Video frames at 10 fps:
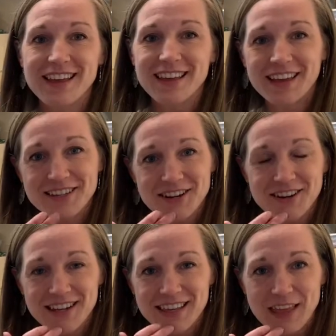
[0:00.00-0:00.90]
kind of
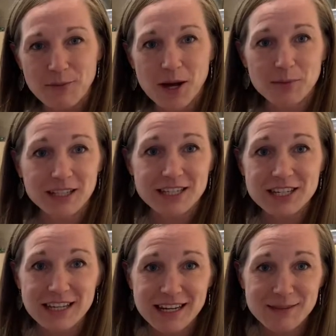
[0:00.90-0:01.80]
started to get that wobbly
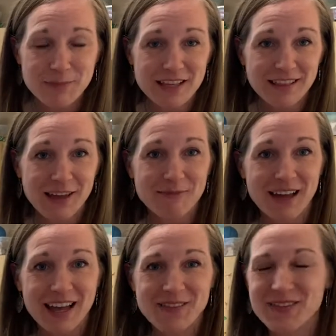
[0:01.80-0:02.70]
chin of being left
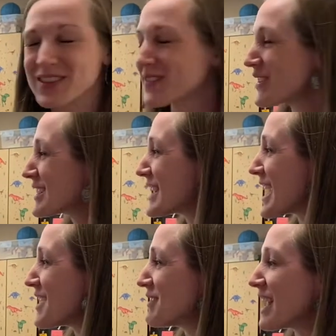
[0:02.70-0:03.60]
behind for the first time.